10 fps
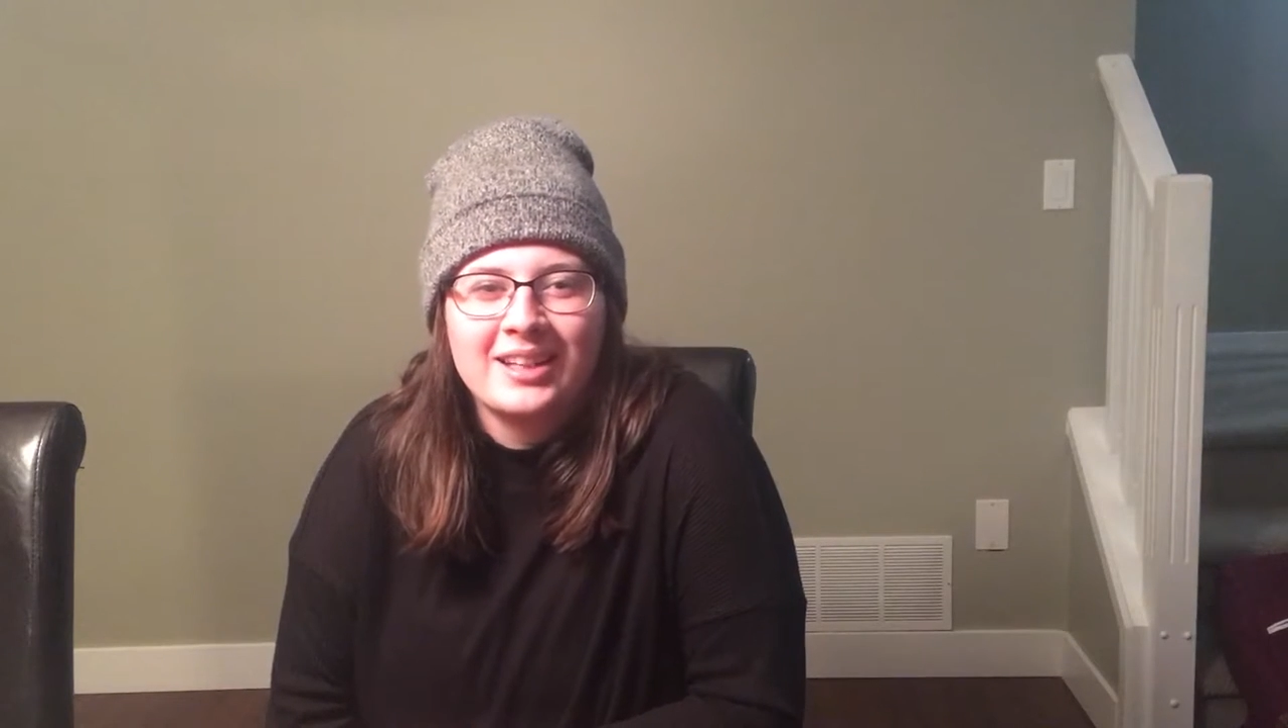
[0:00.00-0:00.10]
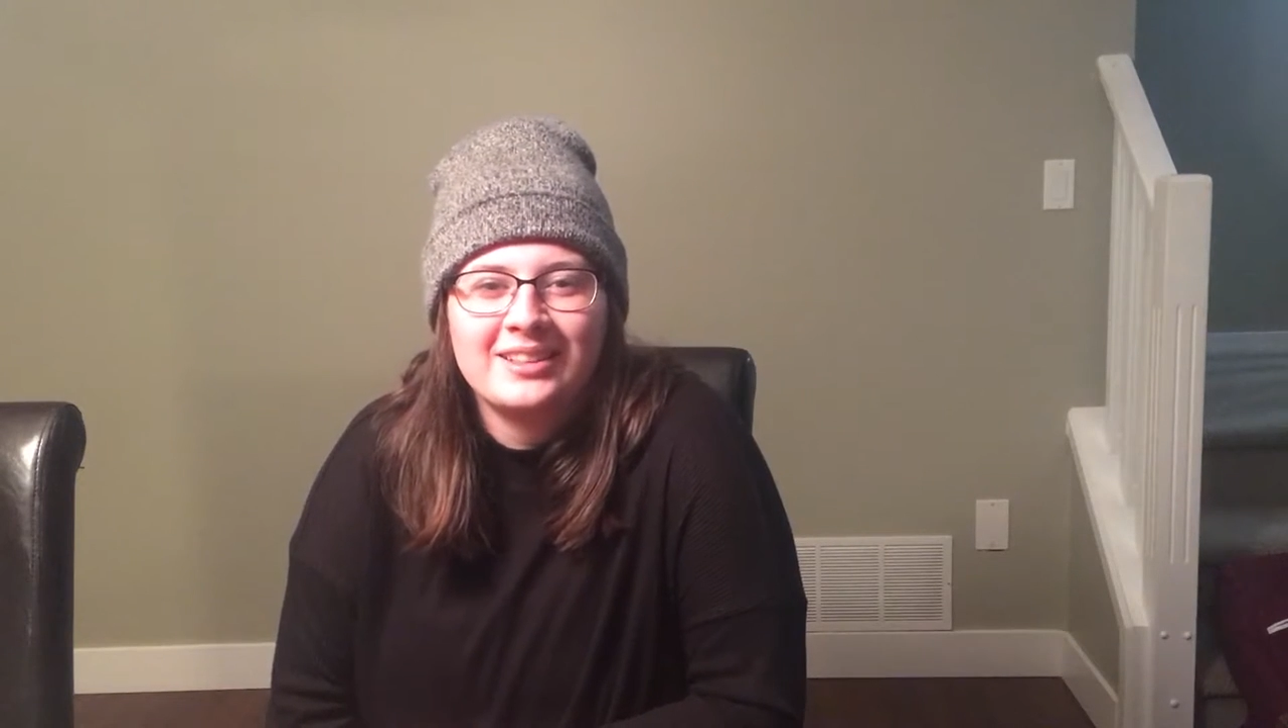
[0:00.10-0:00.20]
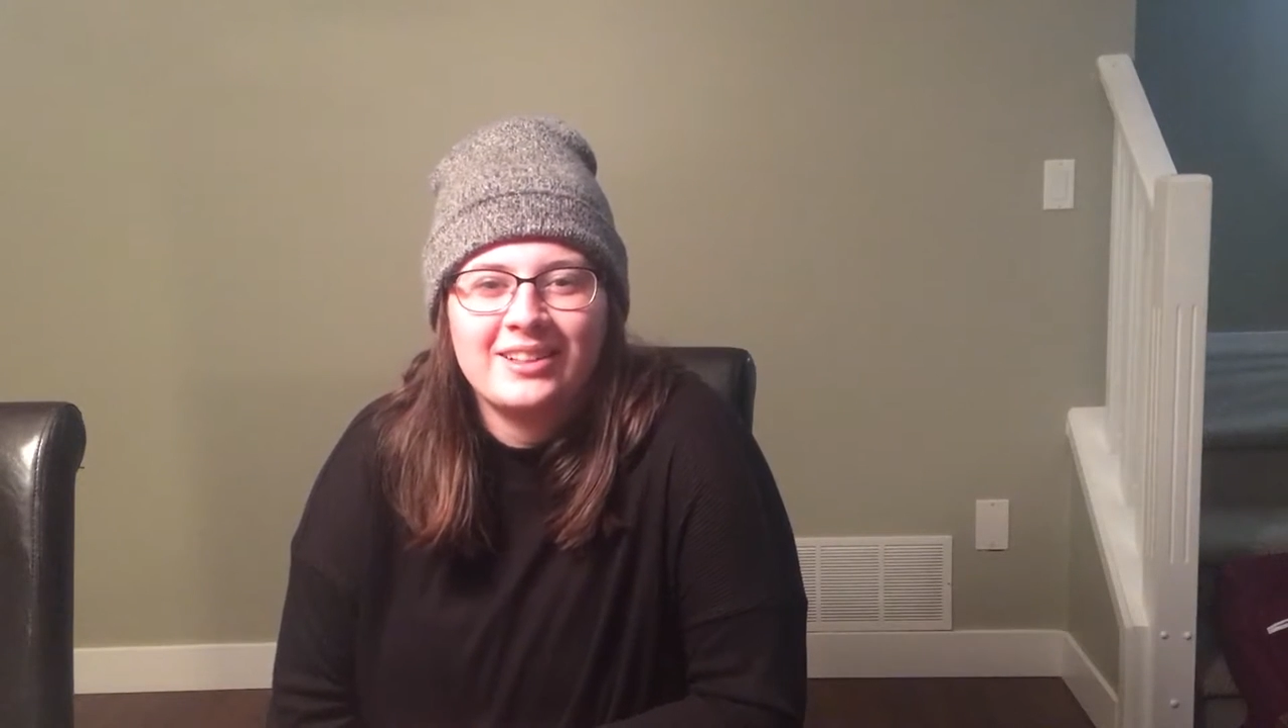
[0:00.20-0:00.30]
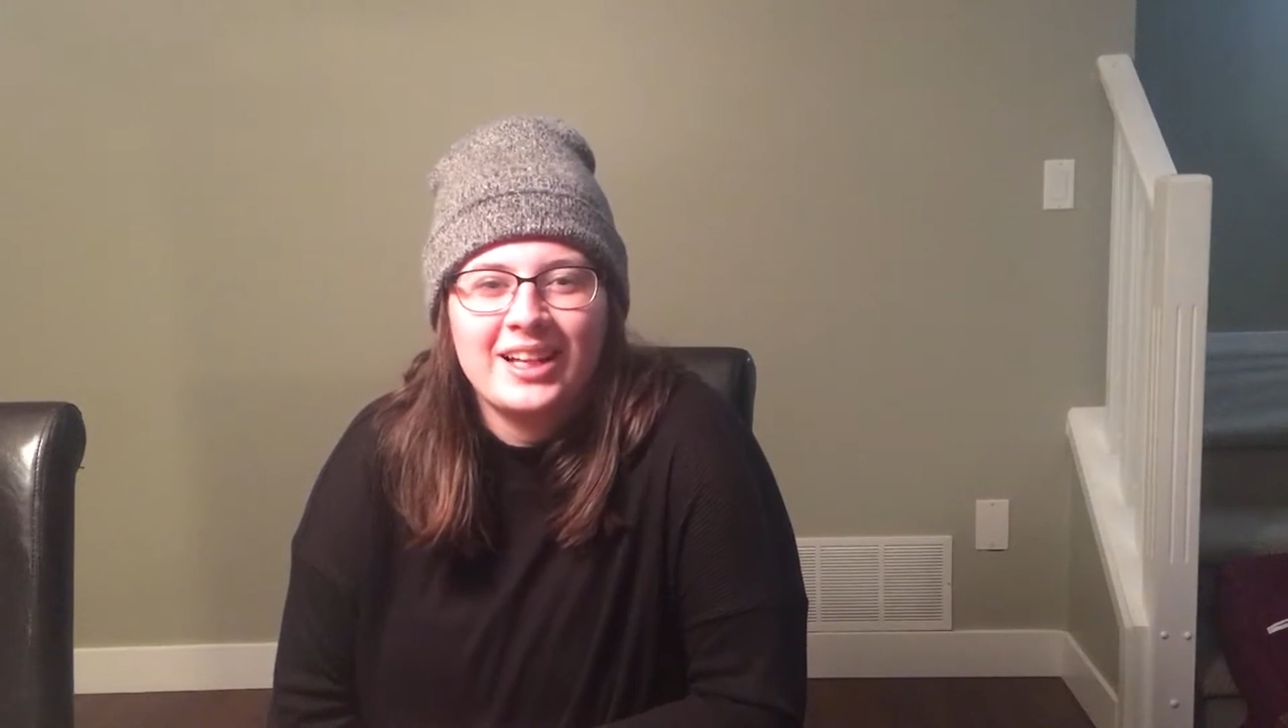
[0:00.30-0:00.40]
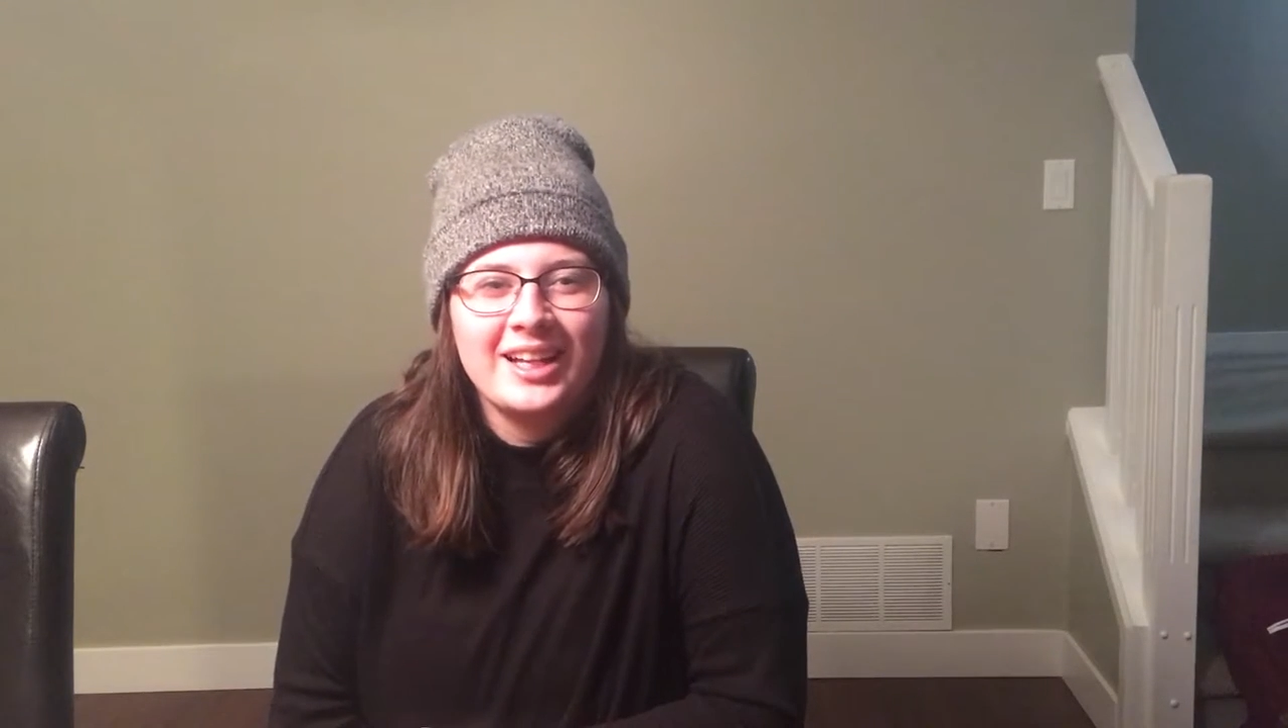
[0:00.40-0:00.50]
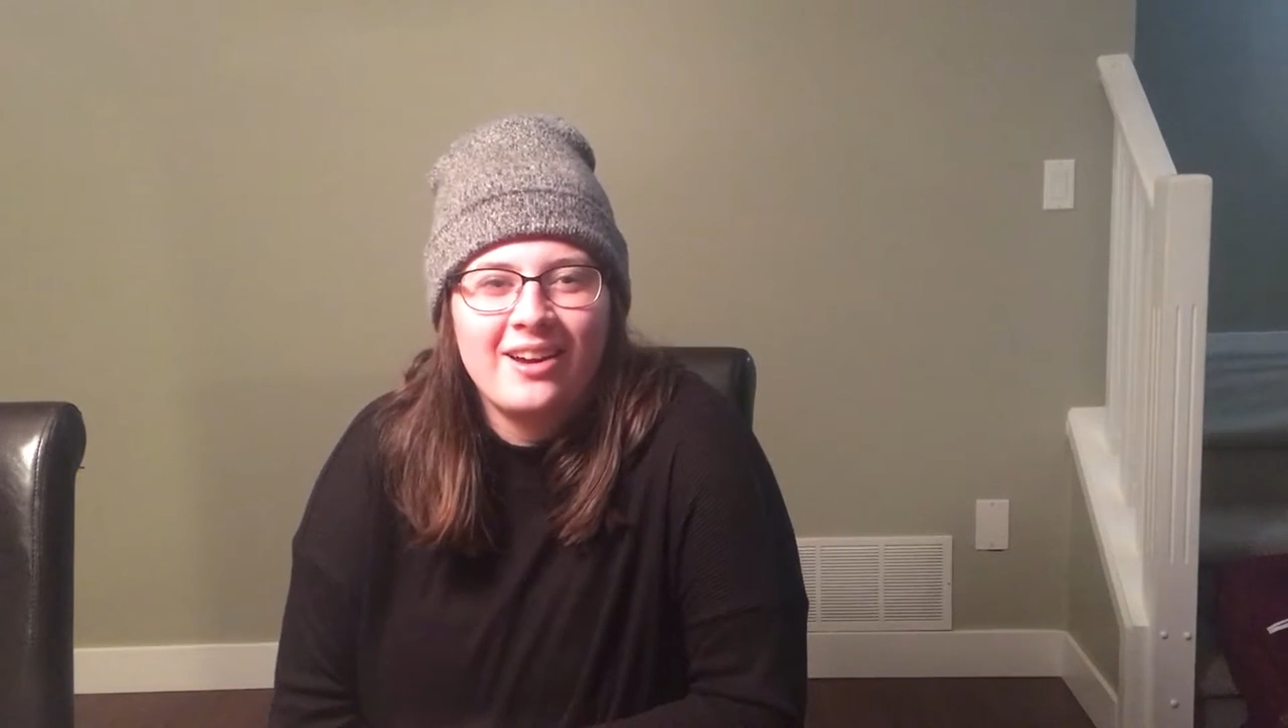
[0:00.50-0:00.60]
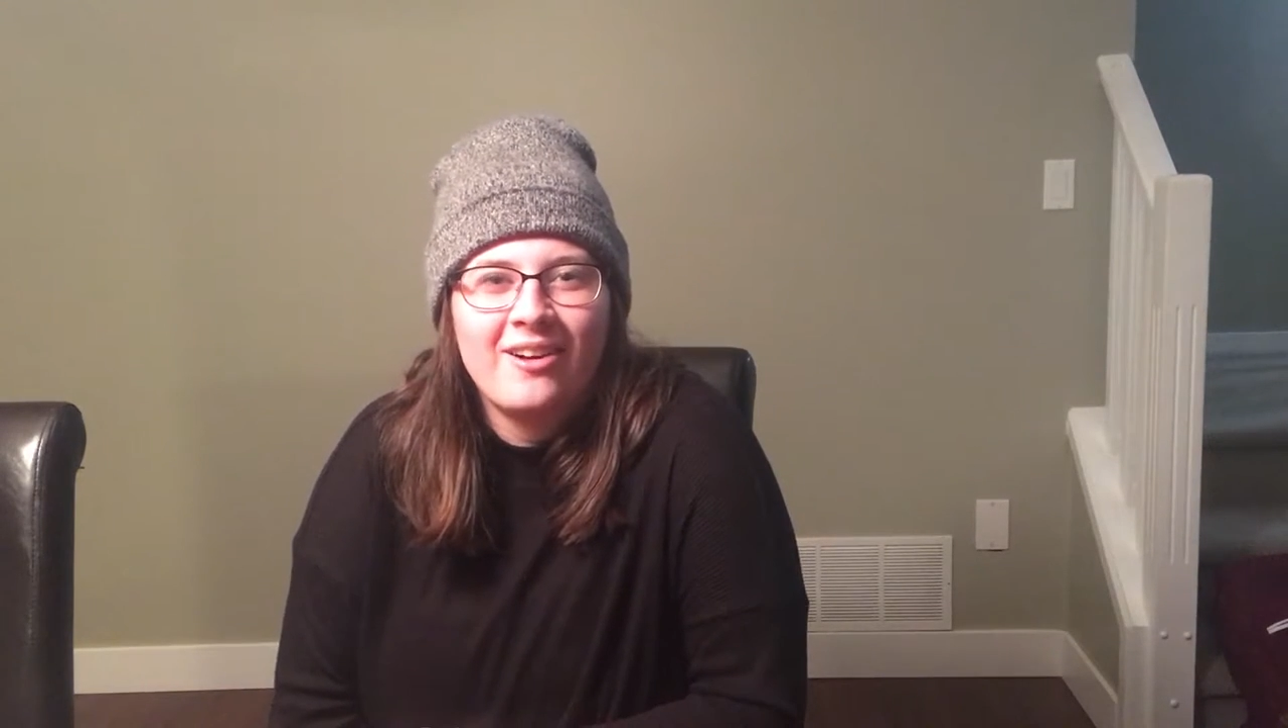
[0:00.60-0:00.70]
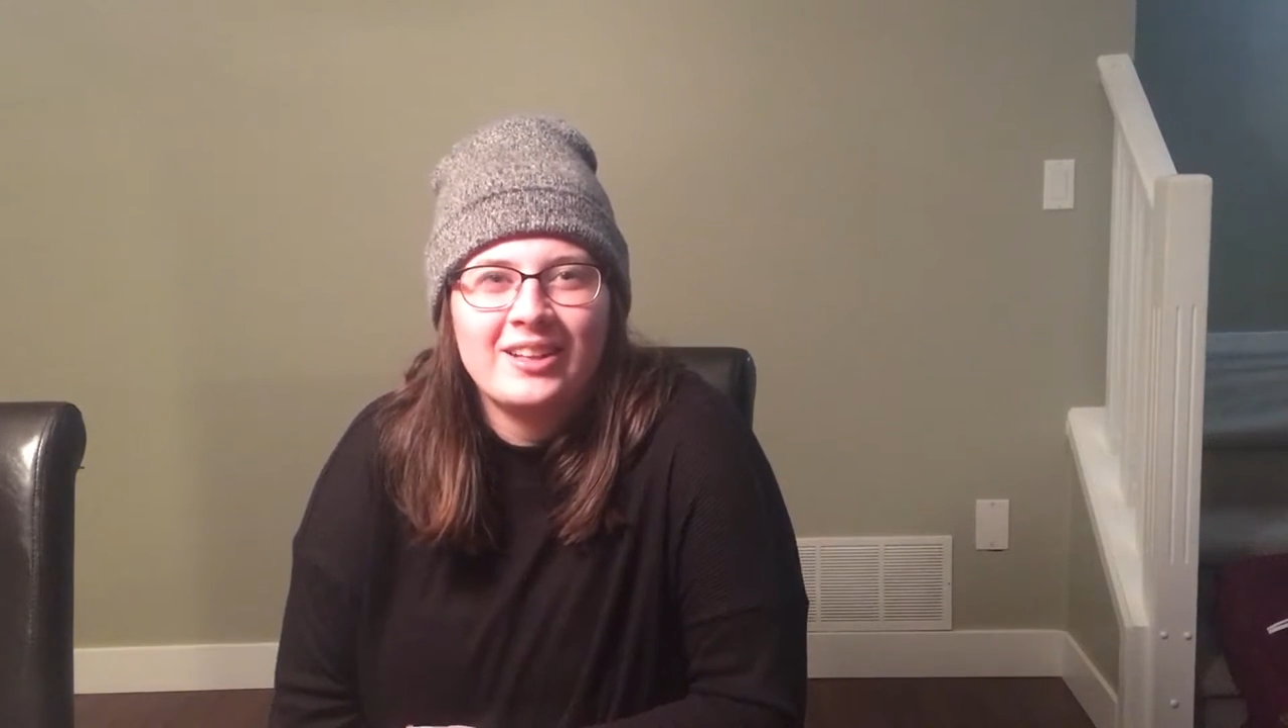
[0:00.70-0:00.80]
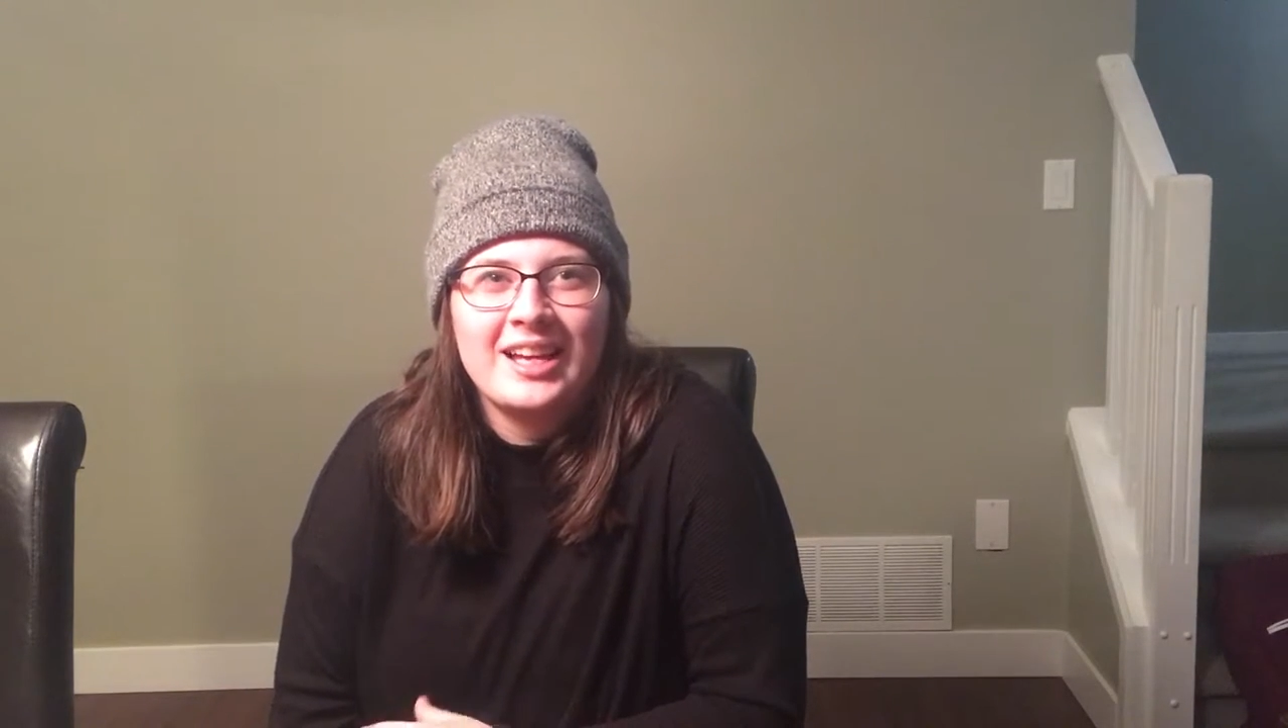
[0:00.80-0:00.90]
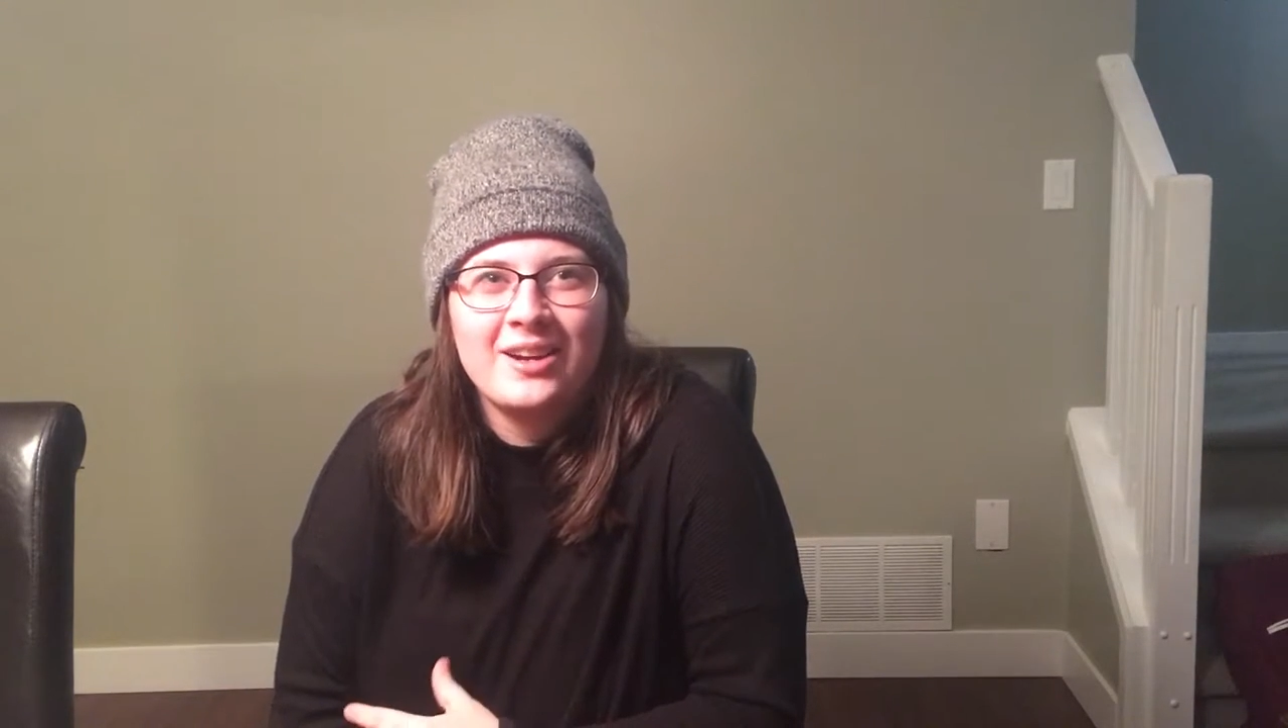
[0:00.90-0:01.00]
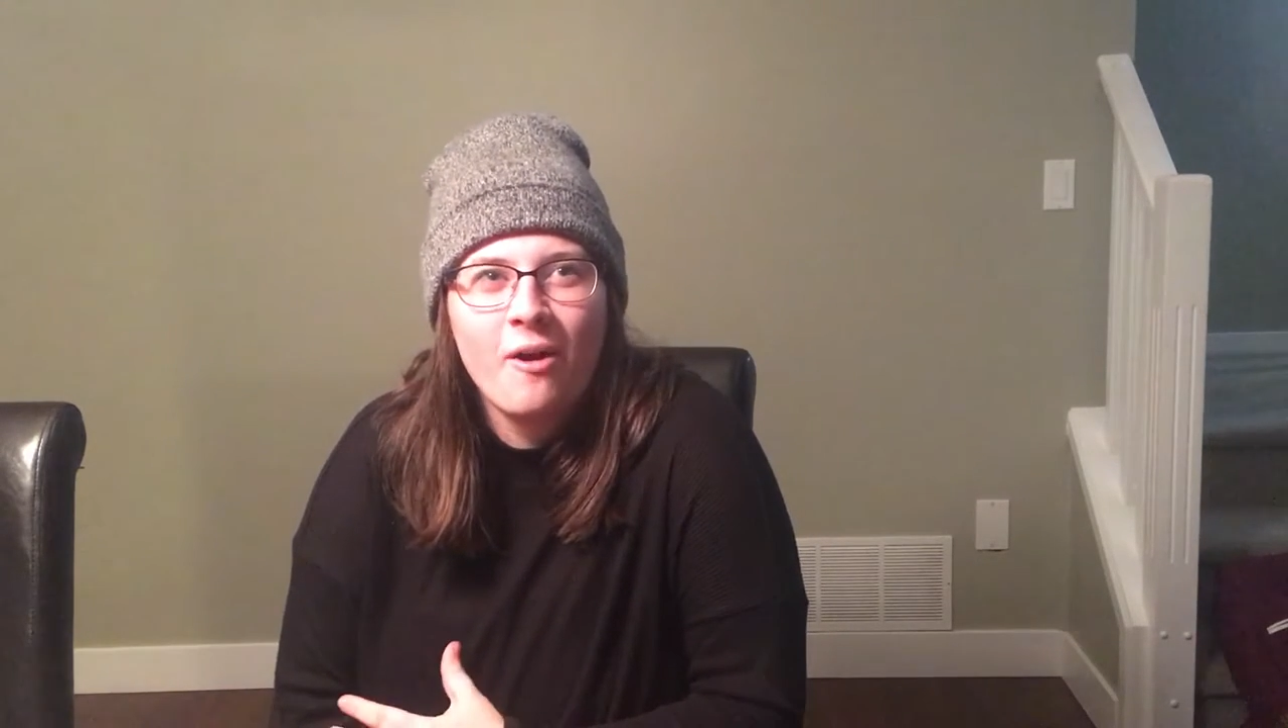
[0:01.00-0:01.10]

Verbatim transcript: and they were all like,